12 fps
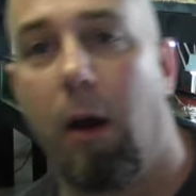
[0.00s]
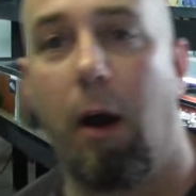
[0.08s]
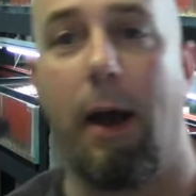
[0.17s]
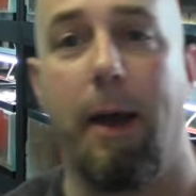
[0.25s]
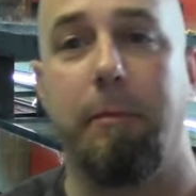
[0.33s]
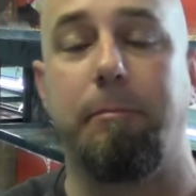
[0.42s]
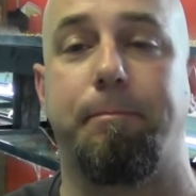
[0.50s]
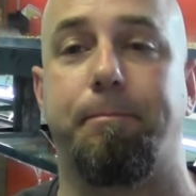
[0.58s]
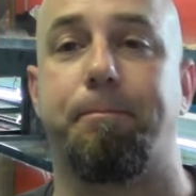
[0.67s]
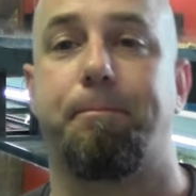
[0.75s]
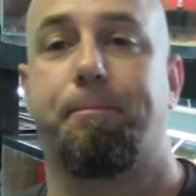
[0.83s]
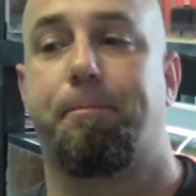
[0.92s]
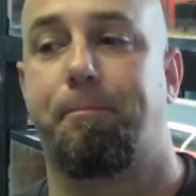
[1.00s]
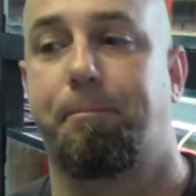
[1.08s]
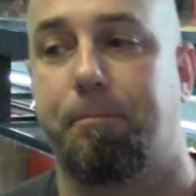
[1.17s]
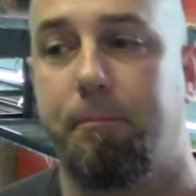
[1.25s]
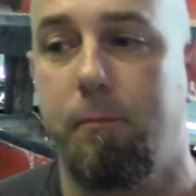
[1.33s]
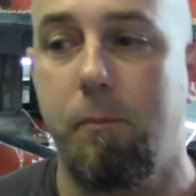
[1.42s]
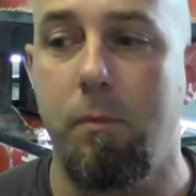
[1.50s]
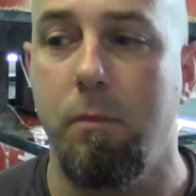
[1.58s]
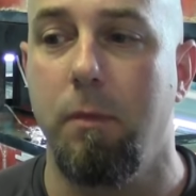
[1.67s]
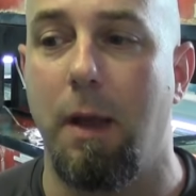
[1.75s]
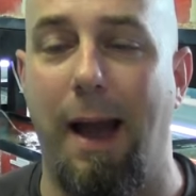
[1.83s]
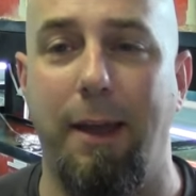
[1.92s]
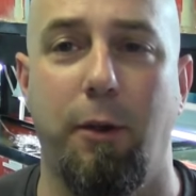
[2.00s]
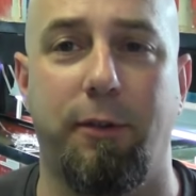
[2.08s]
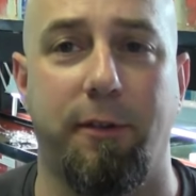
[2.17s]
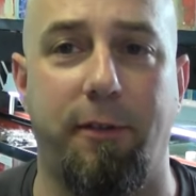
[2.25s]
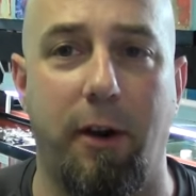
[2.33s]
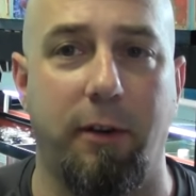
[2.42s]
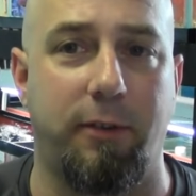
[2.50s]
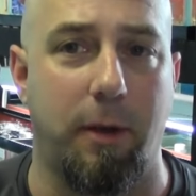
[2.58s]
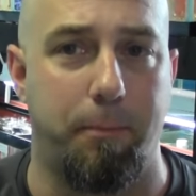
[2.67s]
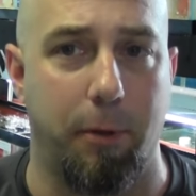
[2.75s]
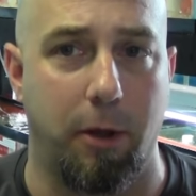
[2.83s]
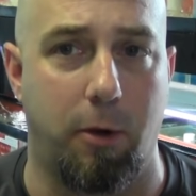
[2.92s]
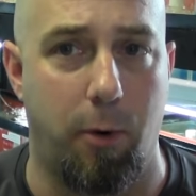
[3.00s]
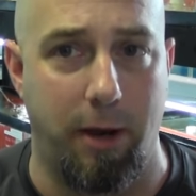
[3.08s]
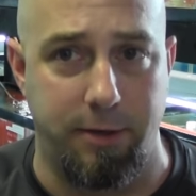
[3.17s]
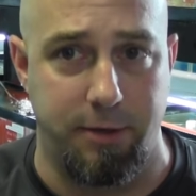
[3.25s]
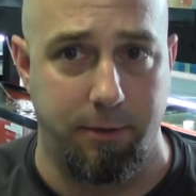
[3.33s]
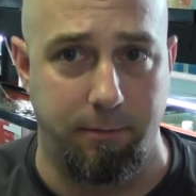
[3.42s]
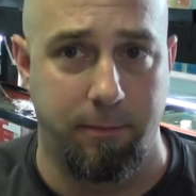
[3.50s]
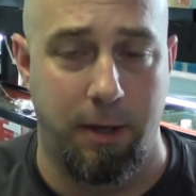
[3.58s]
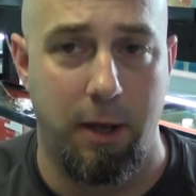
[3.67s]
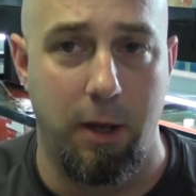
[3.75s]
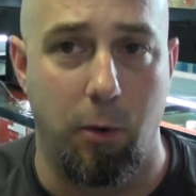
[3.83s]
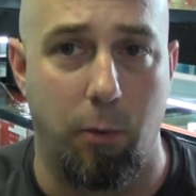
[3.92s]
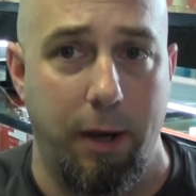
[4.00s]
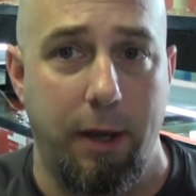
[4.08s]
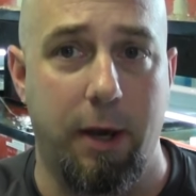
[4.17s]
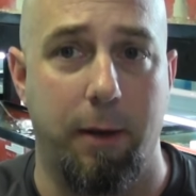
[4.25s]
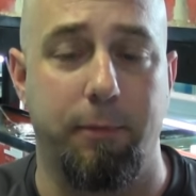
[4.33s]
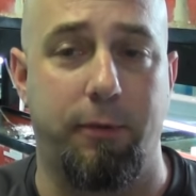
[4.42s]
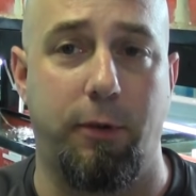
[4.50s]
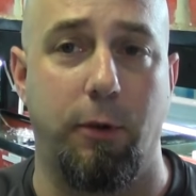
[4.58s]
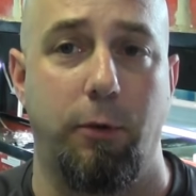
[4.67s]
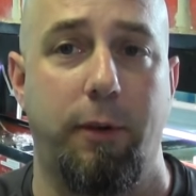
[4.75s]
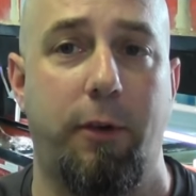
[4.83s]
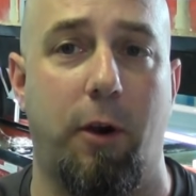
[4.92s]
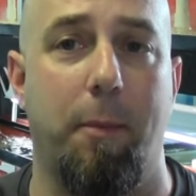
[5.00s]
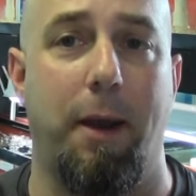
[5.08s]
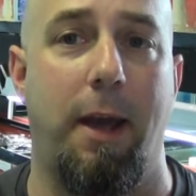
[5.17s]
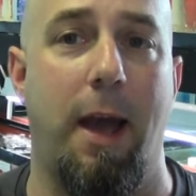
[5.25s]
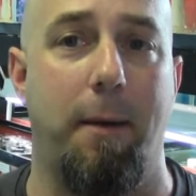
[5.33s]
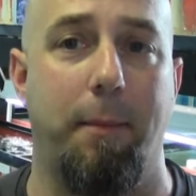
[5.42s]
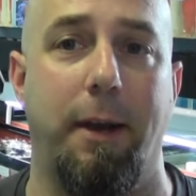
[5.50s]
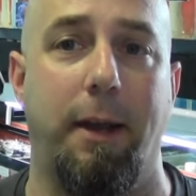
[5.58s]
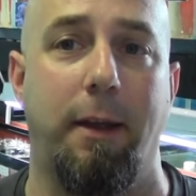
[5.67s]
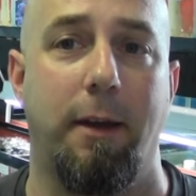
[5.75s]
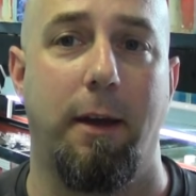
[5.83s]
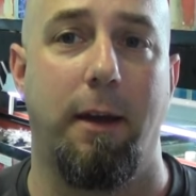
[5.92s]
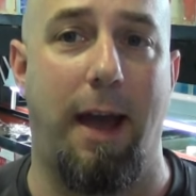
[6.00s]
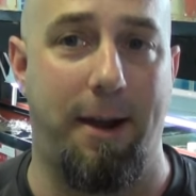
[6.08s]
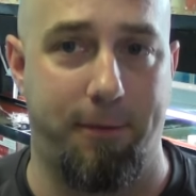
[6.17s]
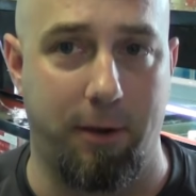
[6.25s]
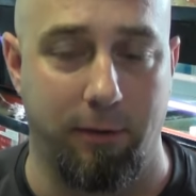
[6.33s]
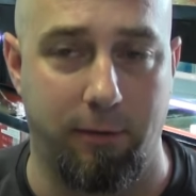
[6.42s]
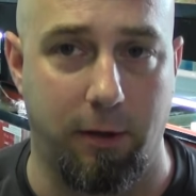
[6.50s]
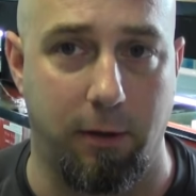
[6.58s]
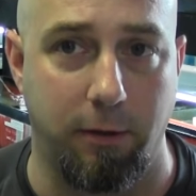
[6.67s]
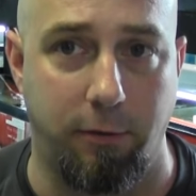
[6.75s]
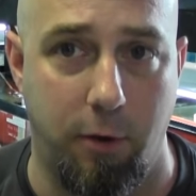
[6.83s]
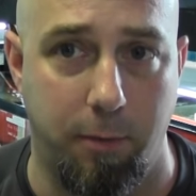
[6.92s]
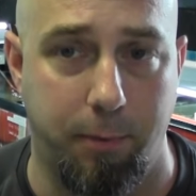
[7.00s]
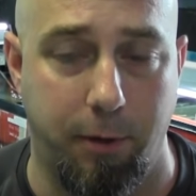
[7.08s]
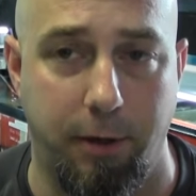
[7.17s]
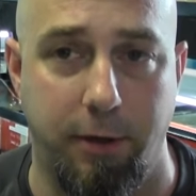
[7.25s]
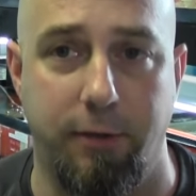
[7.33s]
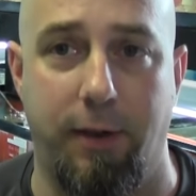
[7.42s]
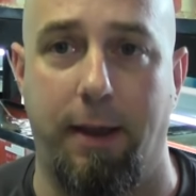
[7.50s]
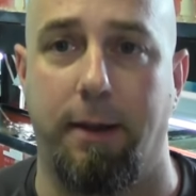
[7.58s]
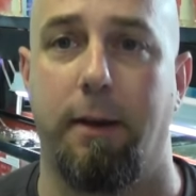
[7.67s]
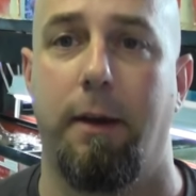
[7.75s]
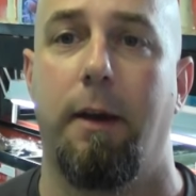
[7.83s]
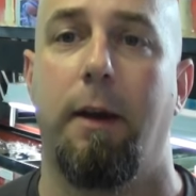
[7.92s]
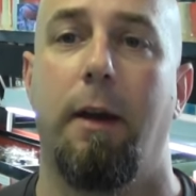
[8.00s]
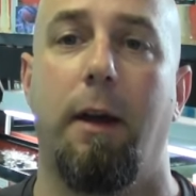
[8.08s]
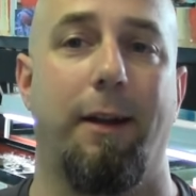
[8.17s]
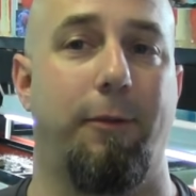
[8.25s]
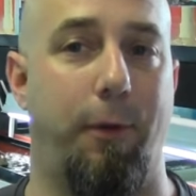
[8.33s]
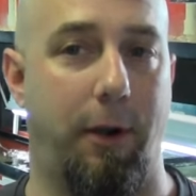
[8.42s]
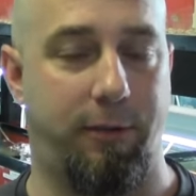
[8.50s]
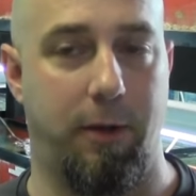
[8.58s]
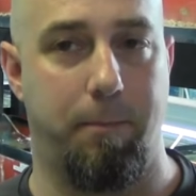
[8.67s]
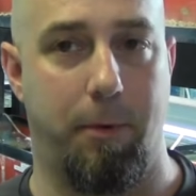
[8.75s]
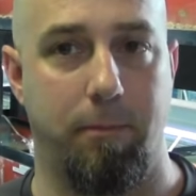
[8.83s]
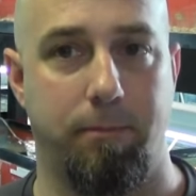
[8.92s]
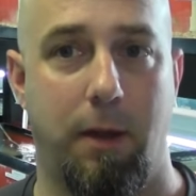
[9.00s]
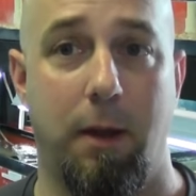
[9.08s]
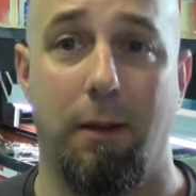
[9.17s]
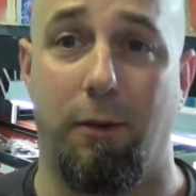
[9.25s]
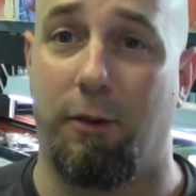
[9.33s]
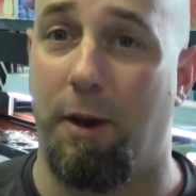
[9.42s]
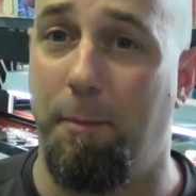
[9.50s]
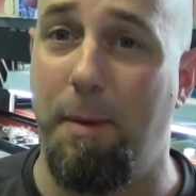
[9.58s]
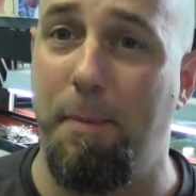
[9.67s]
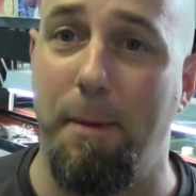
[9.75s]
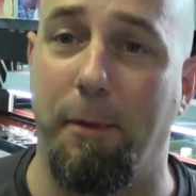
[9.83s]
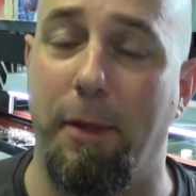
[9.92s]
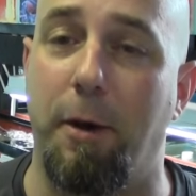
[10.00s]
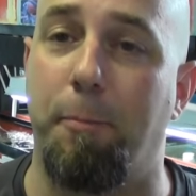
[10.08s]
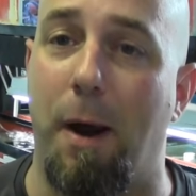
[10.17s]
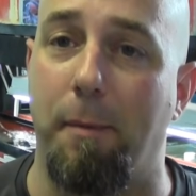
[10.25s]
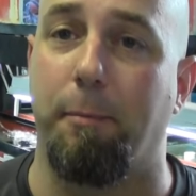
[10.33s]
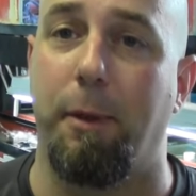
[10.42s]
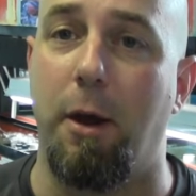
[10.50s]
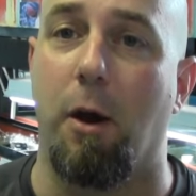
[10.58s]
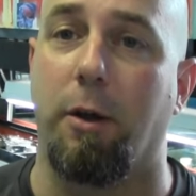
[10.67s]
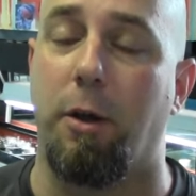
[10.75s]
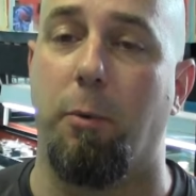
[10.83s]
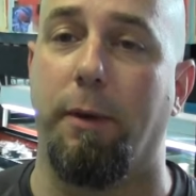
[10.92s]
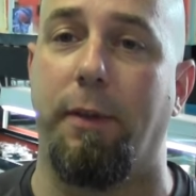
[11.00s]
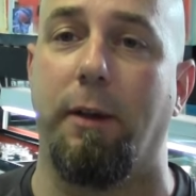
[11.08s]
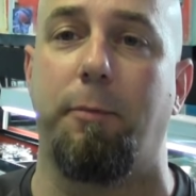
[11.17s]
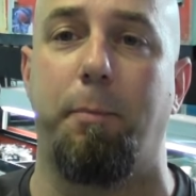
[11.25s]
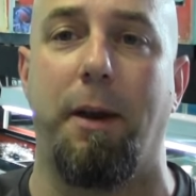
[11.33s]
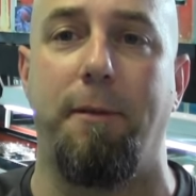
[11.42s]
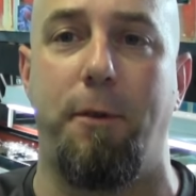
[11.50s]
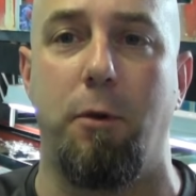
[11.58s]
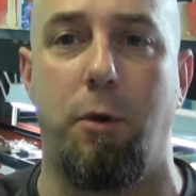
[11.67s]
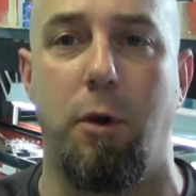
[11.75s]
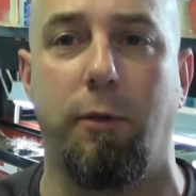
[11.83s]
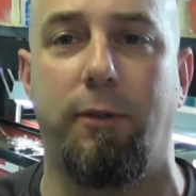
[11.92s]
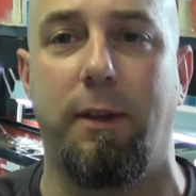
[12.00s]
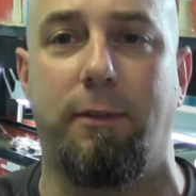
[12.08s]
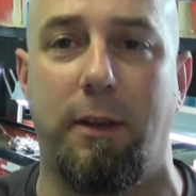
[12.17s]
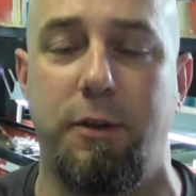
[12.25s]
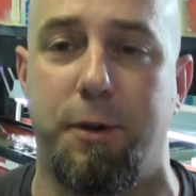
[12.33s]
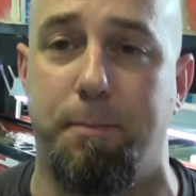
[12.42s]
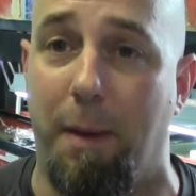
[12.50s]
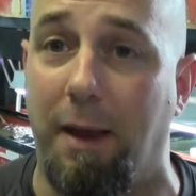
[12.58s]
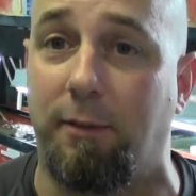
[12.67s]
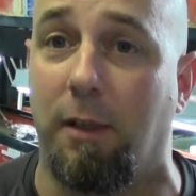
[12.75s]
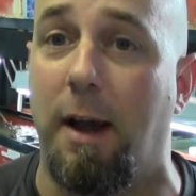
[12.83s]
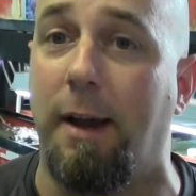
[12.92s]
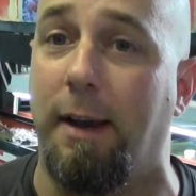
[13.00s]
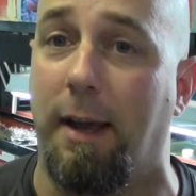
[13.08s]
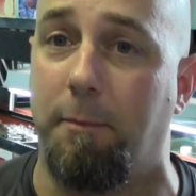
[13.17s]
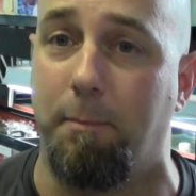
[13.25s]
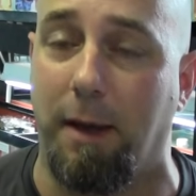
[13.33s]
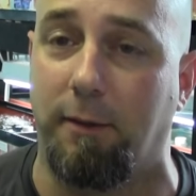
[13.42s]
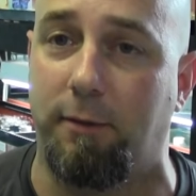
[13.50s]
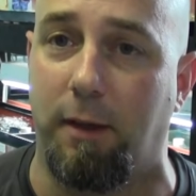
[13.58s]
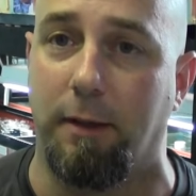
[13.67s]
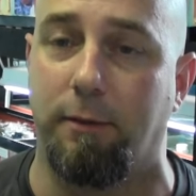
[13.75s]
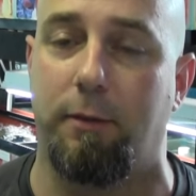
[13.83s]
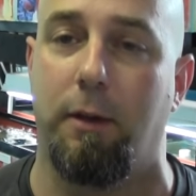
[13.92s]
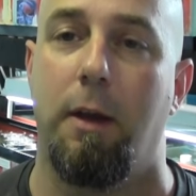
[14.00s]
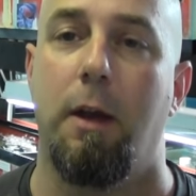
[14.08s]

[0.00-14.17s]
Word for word: All right, I use a very simple equation when it comes to determining how many African cichlids you can put in your tank. It's very simple. There's going to be people that'll probably argue with this, but if you use this as your baseline, it makes sense.